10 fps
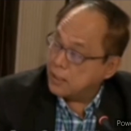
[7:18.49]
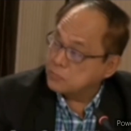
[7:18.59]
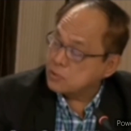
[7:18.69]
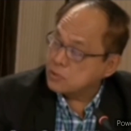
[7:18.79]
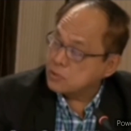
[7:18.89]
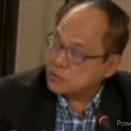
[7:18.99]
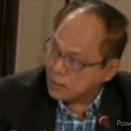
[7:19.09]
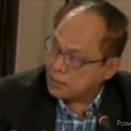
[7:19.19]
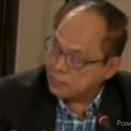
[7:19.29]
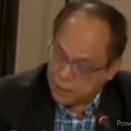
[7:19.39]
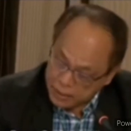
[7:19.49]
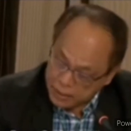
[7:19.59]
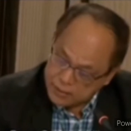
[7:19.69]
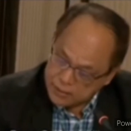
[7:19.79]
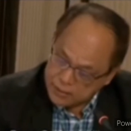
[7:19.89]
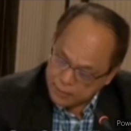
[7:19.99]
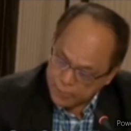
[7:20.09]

have to strike a balance